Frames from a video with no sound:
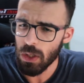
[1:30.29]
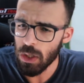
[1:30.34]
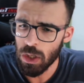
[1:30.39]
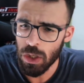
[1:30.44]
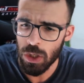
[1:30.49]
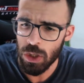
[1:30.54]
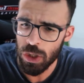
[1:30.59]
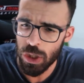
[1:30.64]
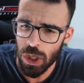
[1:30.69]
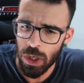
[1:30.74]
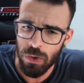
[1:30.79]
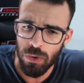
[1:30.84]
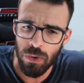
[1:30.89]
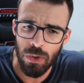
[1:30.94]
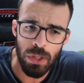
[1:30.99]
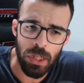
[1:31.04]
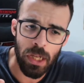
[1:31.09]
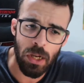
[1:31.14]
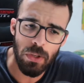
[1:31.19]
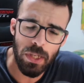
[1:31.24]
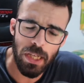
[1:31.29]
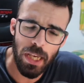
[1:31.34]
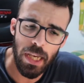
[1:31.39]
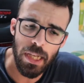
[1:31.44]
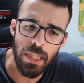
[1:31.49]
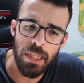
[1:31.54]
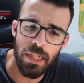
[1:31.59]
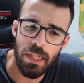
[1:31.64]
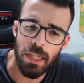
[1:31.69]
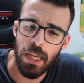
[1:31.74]
in general. Now,
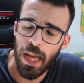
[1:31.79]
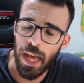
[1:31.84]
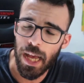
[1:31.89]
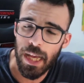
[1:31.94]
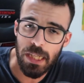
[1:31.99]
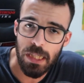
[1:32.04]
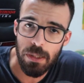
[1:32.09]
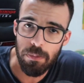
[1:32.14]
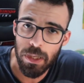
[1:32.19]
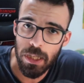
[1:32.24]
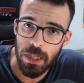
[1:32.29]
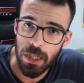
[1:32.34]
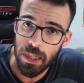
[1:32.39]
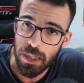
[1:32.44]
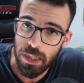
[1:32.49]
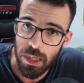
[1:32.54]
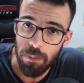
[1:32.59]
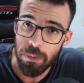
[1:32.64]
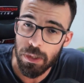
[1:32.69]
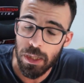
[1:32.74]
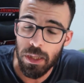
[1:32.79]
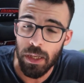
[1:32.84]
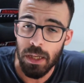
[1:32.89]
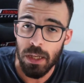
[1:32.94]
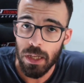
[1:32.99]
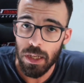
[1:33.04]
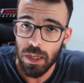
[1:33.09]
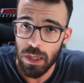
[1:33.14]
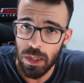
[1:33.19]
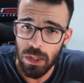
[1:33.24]
Katie has been accepted
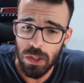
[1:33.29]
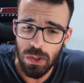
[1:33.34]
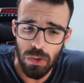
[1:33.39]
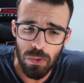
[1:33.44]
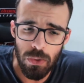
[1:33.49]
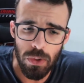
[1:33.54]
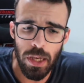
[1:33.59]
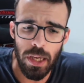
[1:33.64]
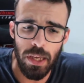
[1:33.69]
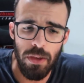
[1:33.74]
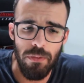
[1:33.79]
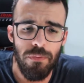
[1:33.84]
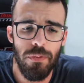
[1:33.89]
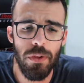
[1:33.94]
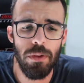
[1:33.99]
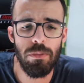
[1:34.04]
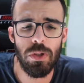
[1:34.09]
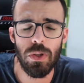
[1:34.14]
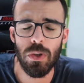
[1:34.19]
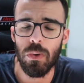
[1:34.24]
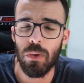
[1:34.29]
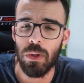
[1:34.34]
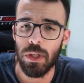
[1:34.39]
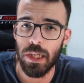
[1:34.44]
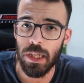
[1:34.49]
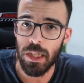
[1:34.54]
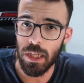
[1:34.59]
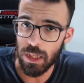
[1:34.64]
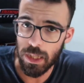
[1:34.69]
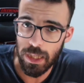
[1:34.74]
into a film school
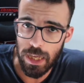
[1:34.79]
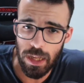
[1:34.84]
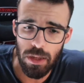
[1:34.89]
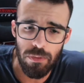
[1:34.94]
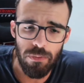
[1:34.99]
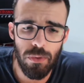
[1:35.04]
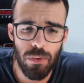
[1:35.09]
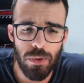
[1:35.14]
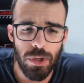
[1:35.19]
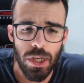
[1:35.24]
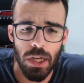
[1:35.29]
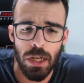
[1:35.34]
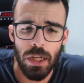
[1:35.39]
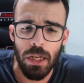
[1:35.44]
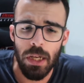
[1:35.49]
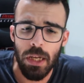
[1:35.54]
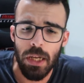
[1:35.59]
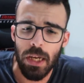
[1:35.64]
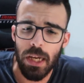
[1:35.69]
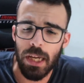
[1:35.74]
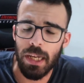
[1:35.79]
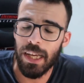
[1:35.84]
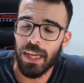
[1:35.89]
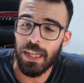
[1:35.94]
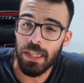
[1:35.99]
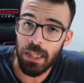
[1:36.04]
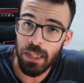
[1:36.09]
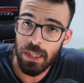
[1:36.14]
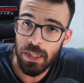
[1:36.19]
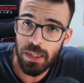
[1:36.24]
in California,
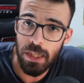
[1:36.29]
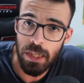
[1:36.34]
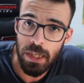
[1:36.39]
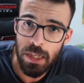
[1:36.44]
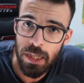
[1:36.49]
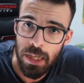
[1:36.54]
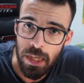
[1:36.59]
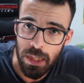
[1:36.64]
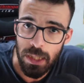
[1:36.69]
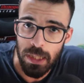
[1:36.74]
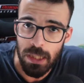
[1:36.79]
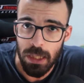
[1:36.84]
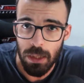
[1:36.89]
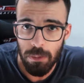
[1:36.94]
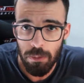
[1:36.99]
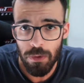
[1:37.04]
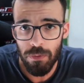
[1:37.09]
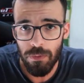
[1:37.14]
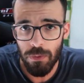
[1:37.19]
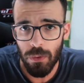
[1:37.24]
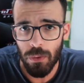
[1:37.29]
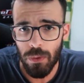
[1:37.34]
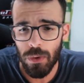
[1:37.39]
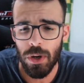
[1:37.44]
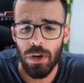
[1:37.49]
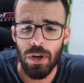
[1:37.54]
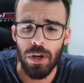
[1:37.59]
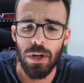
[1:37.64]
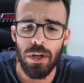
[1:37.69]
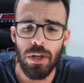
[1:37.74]
and it's the night before
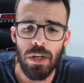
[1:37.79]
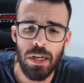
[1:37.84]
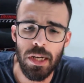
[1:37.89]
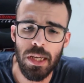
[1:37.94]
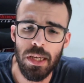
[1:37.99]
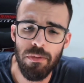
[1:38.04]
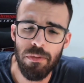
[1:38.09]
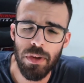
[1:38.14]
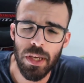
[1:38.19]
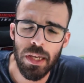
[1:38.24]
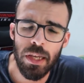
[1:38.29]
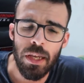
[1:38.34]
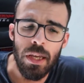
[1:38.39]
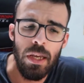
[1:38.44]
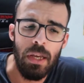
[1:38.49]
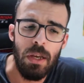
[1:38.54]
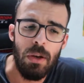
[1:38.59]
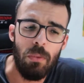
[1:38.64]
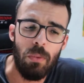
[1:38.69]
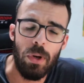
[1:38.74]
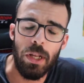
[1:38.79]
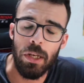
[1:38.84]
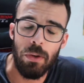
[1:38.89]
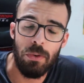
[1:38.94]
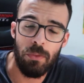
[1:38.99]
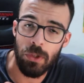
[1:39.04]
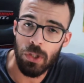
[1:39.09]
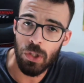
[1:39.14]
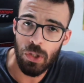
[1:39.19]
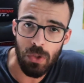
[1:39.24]
her leaving
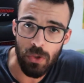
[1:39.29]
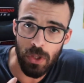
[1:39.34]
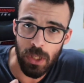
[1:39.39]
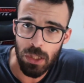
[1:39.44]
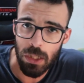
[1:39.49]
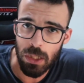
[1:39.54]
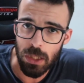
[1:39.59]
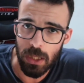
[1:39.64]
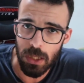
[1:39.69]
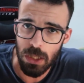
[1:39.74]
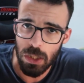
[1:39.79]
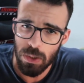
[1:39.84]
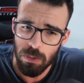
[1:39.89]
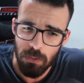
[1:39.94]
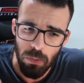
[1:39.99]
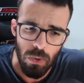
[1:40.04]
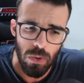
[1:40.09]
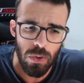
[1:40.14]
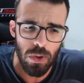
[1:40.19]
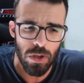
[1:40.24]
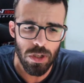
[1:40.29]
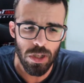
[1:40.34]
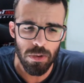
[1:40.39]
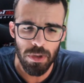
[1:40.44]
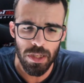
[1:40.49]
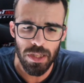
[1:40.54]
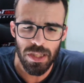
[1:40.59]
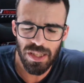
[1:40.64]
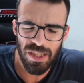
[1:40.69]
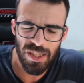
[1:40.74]
when during this small
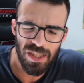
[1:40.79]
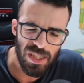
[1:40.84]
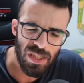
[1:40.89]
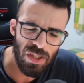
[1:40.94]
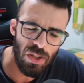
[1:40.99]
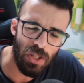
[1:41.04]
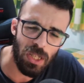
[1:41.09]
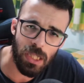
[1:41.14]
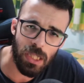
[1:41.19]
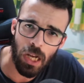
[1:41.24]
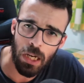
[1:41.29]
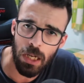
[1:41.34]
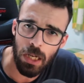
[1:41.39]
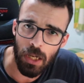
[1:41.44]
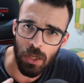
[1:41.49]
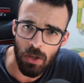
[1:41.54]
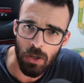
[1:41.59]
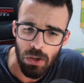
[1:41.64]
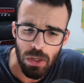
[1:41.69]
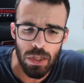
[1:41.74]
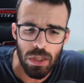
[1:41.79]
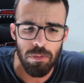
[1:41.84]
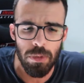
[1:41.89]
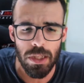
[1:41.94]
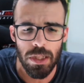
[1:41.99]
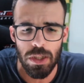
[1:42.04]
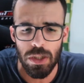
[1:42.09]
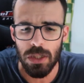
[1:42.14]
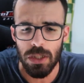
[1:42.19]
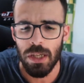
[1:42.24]
argument. It's not exactly an argument,